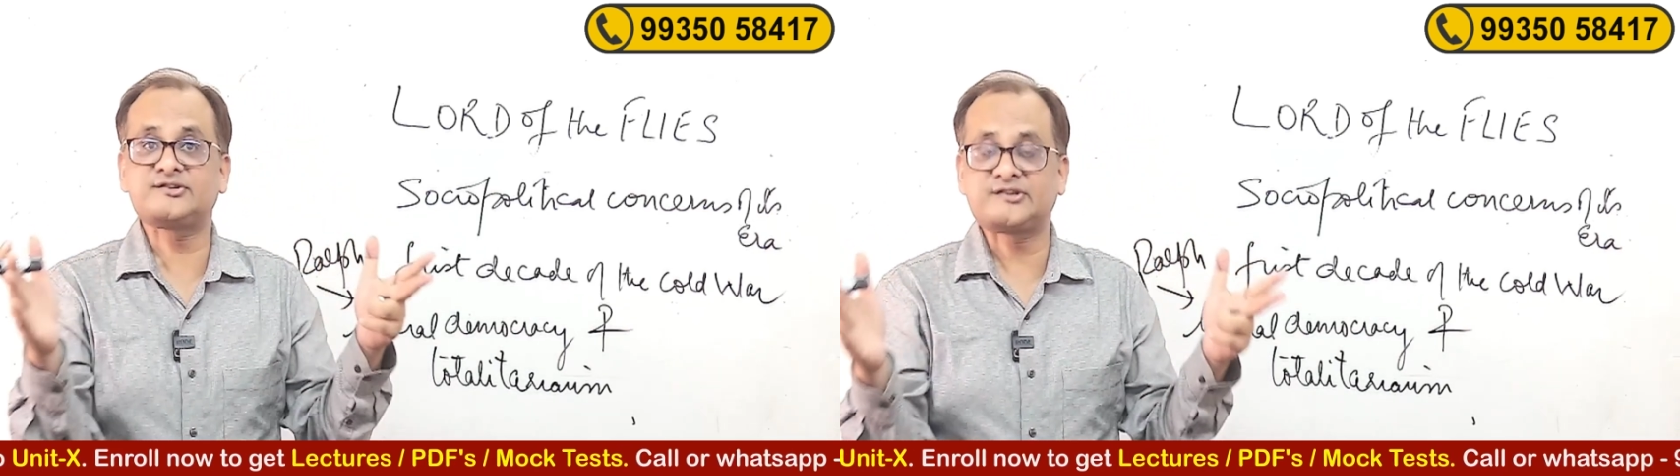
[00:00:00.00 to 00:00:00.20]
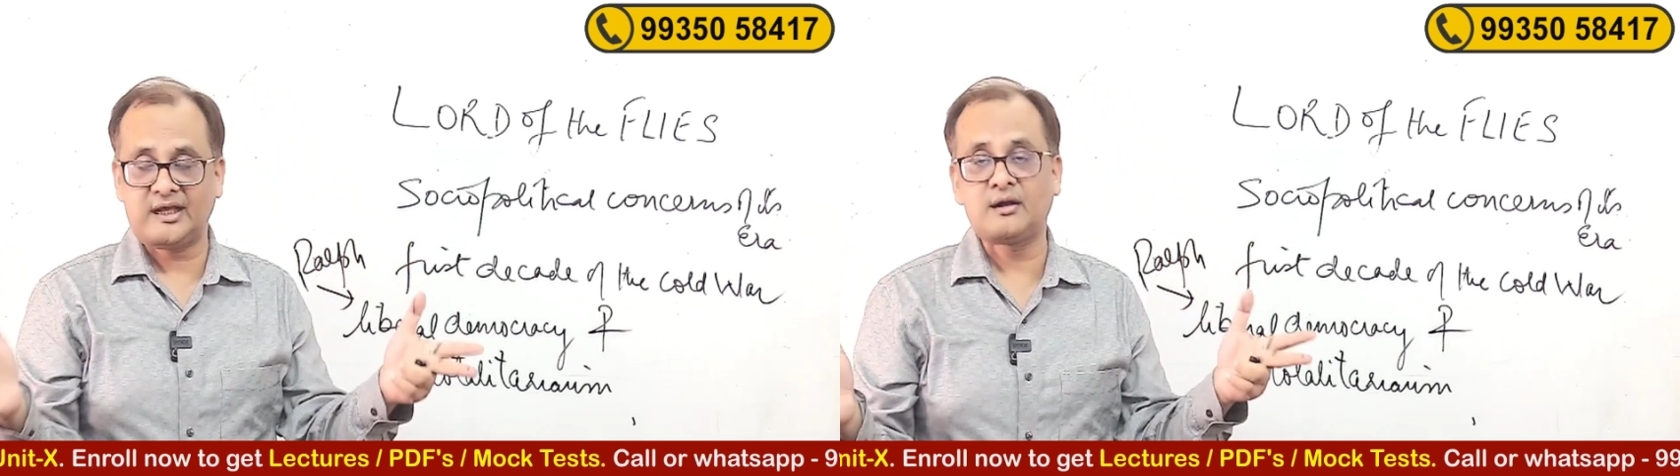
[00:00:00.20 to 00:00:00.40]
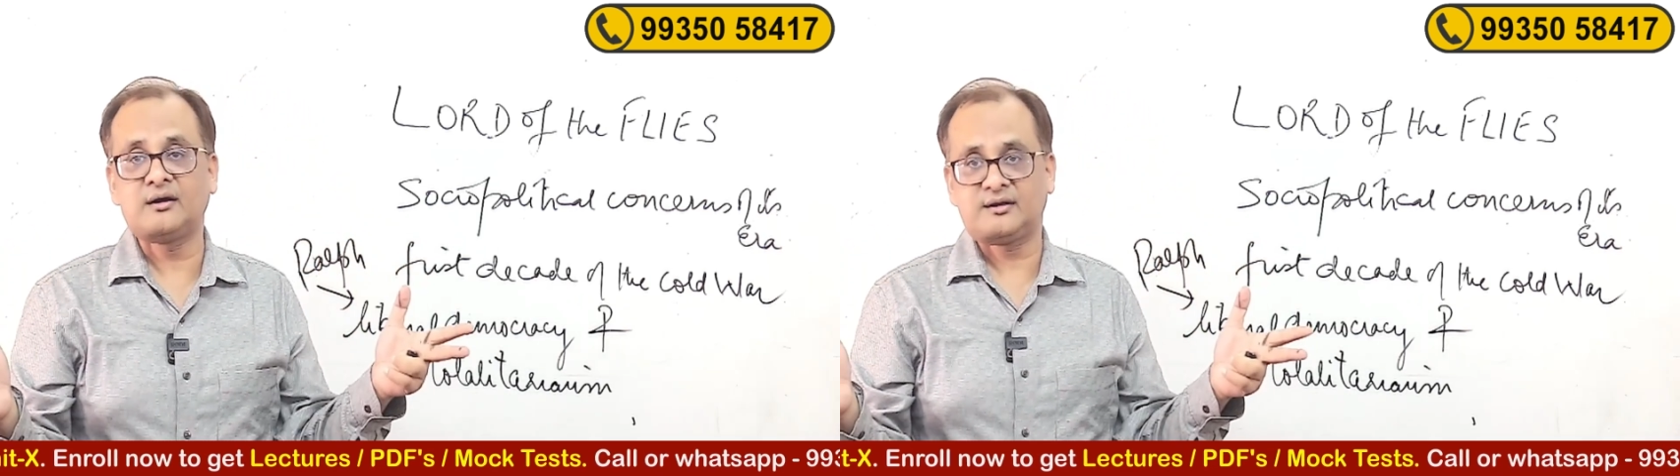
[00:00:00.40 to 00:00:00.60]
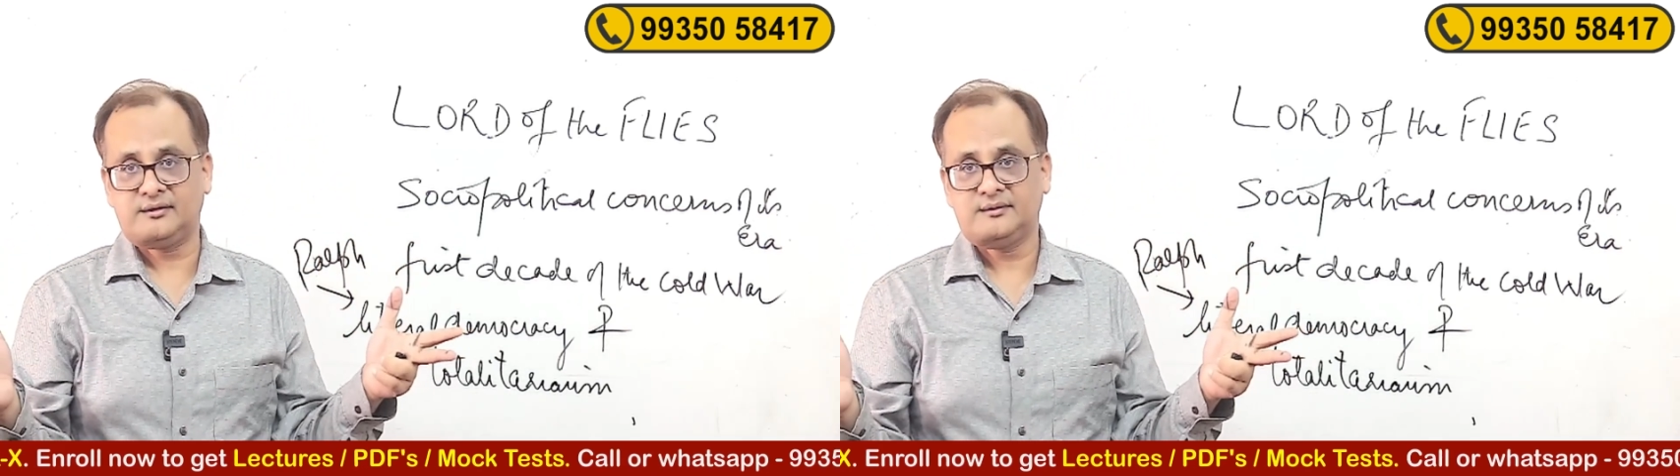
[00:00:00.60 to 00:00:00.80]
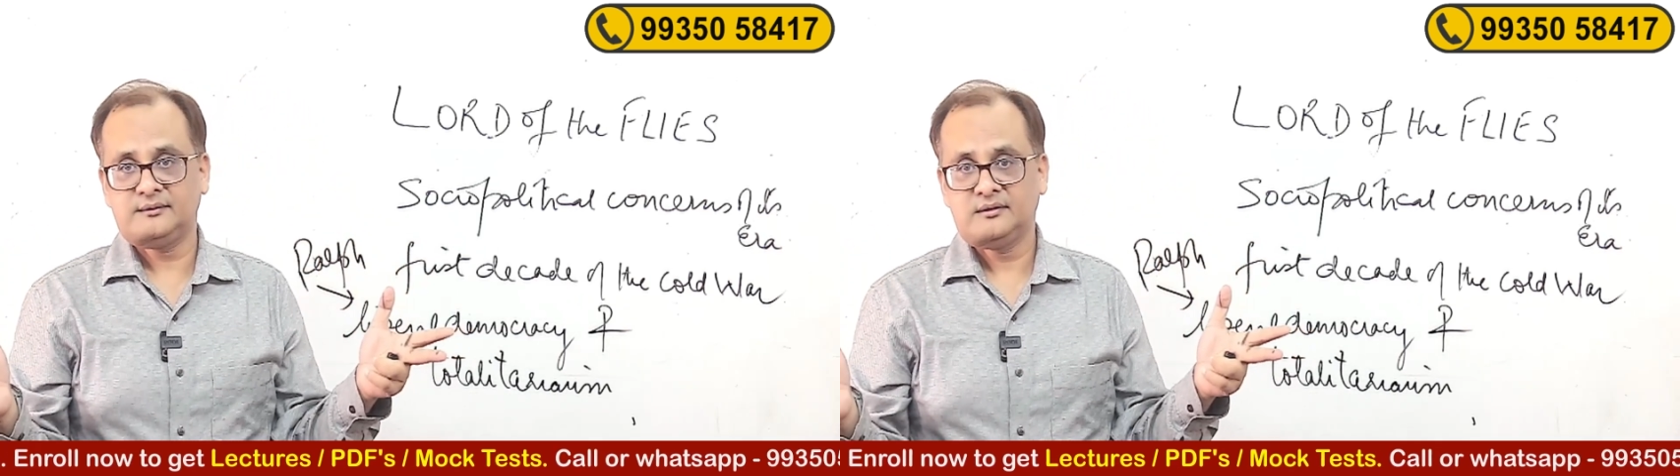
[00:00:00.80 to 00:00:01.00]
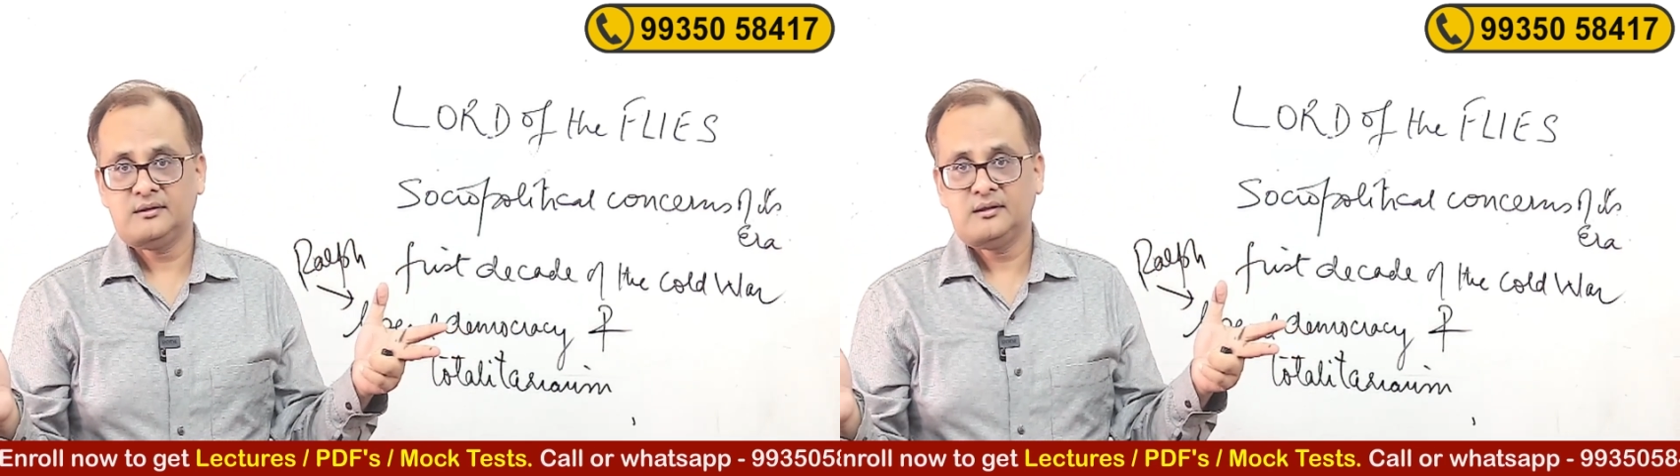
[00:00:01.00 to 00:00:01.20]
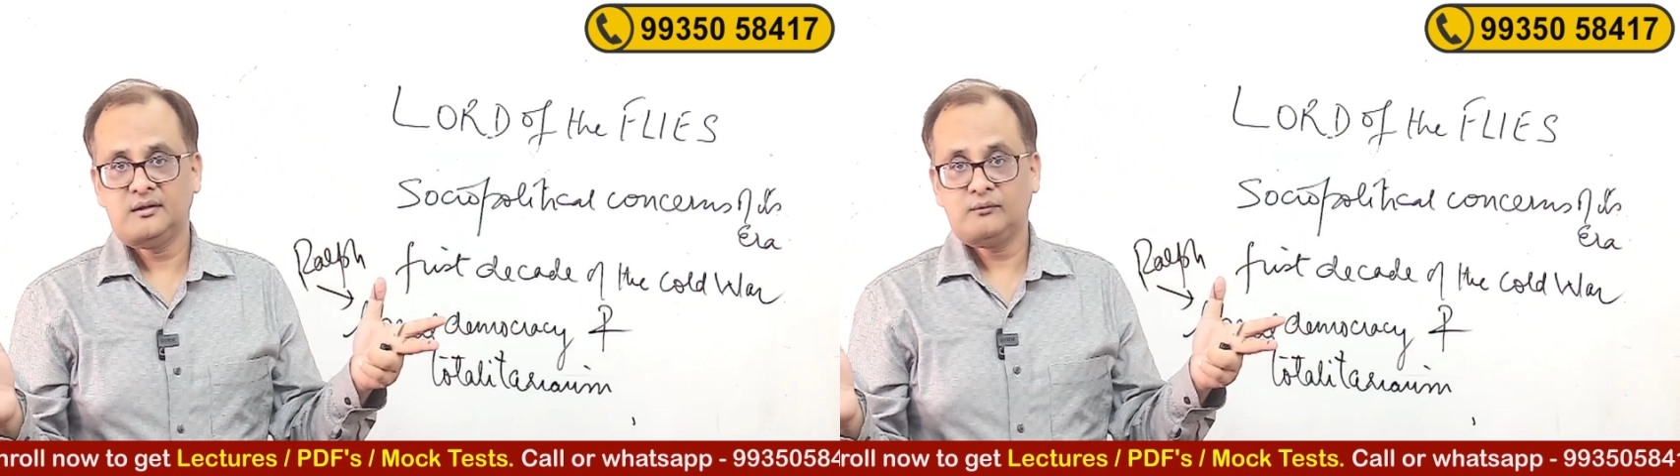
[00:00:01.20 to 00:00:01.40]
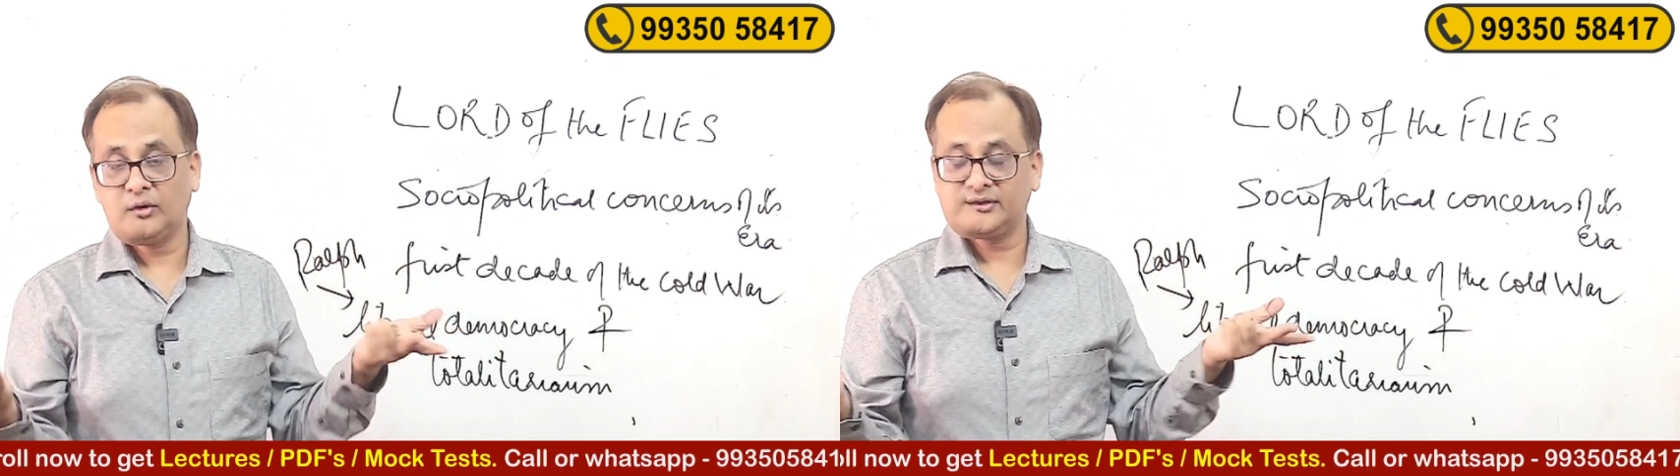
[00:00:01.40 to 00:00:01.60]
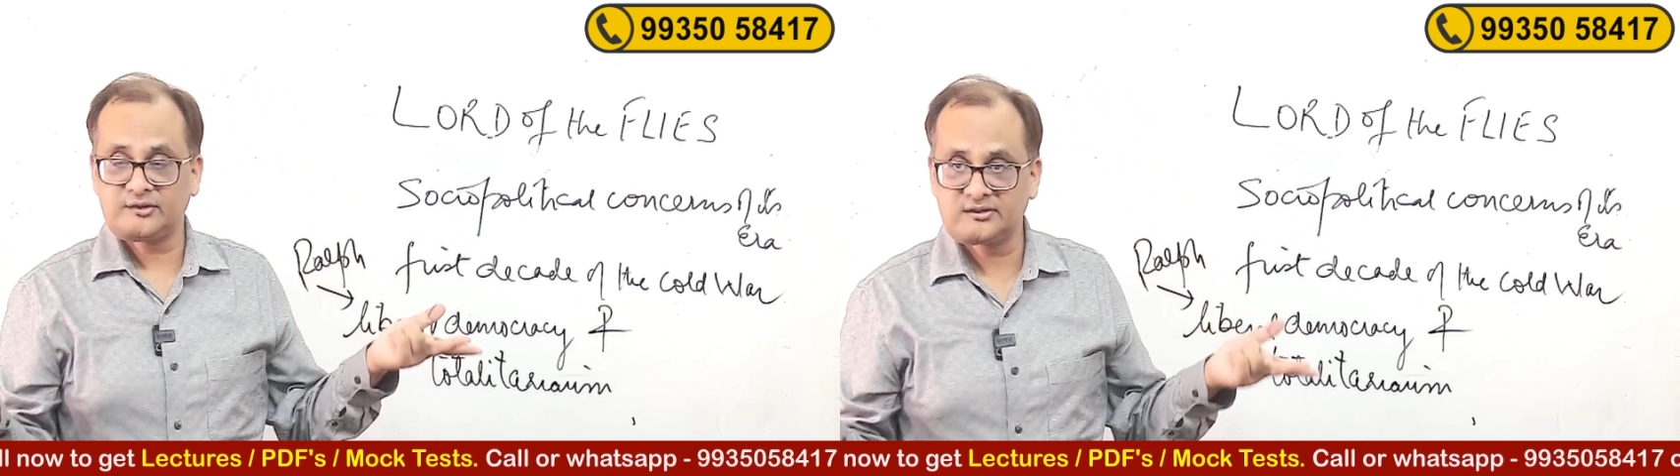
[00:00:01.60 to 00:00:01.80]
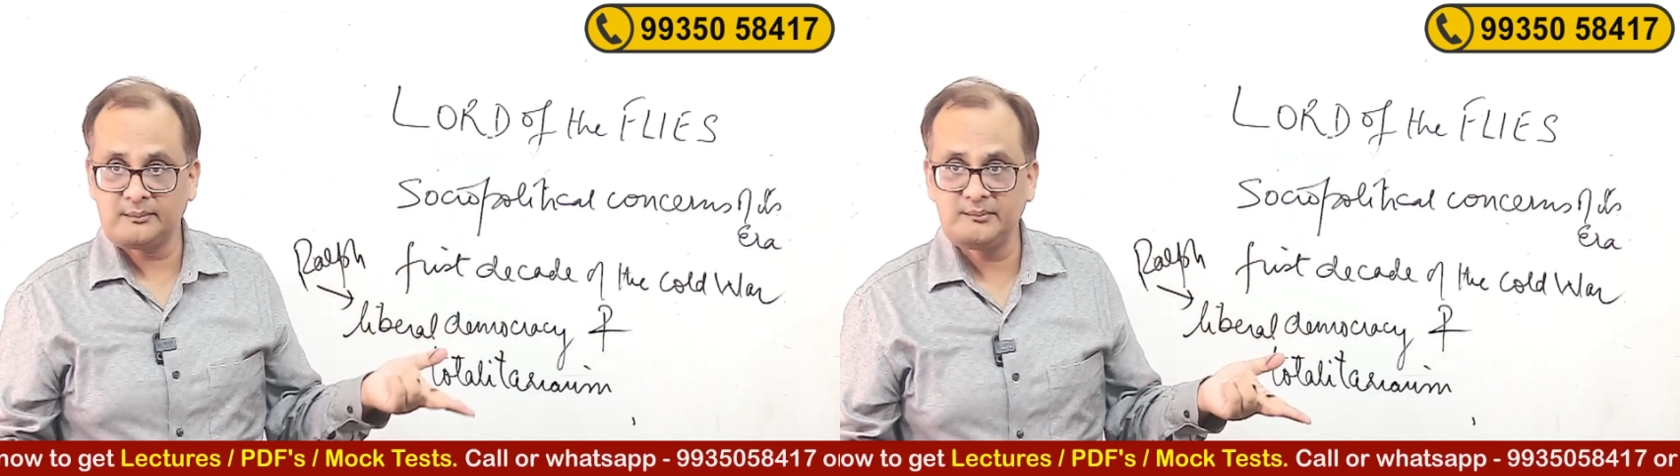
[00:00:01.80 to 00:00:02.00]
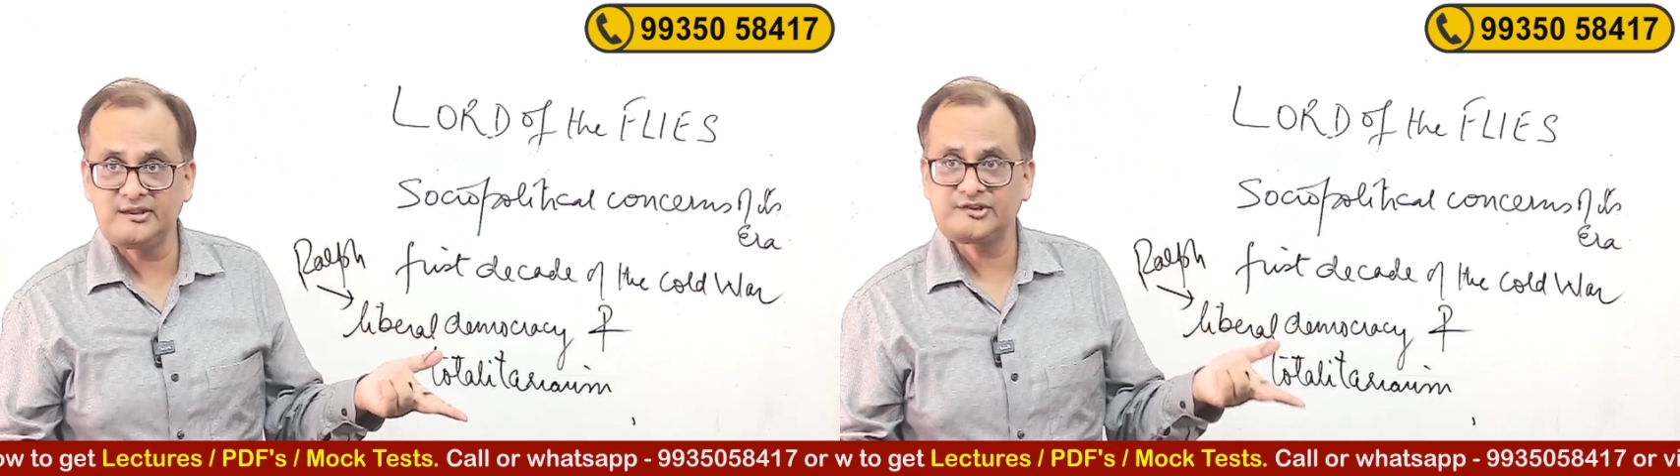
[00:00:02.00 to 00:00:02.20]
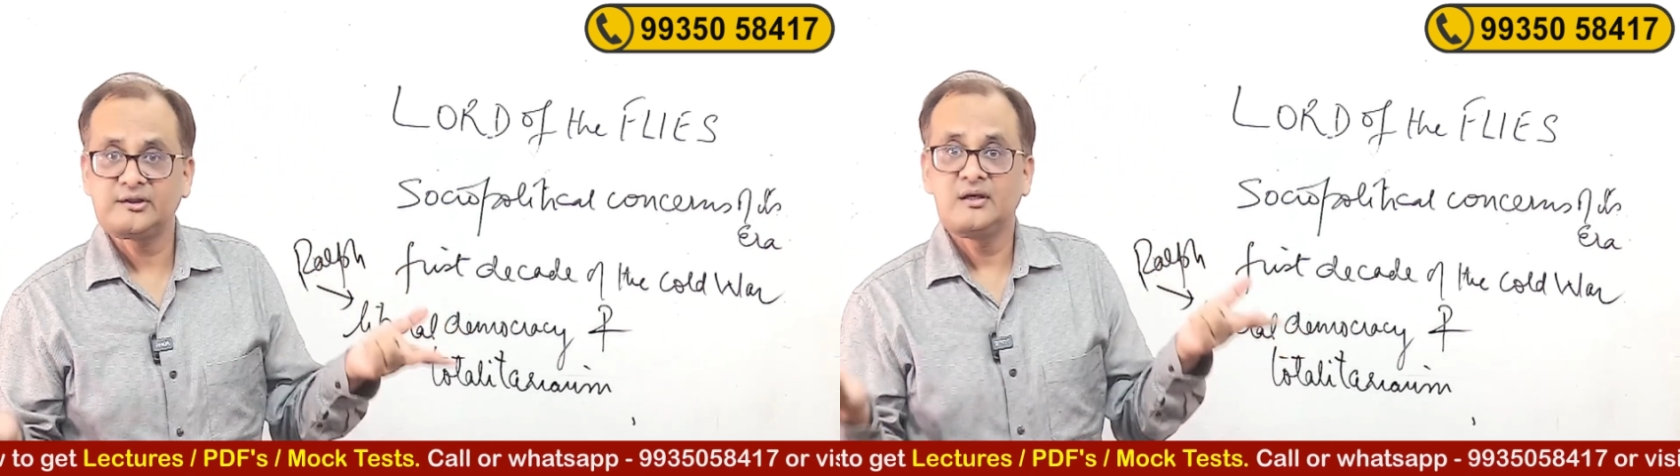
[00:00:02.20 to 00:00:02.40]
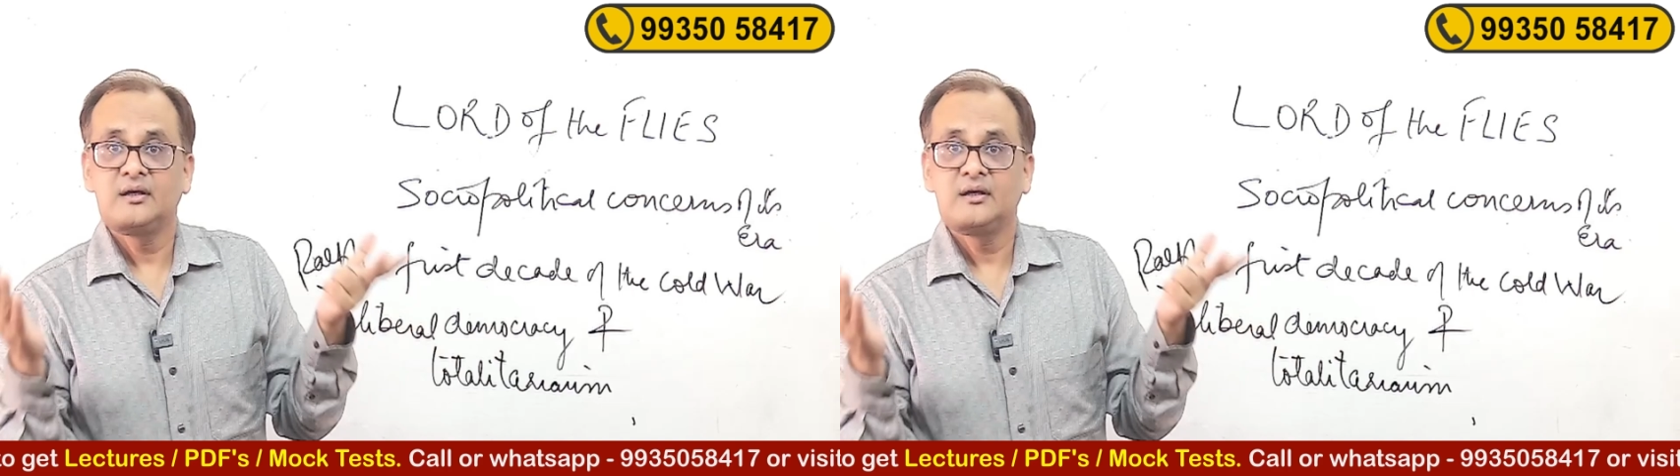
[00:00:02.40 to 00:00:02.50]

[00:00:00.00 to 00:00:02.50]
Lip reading: genre. What resembles?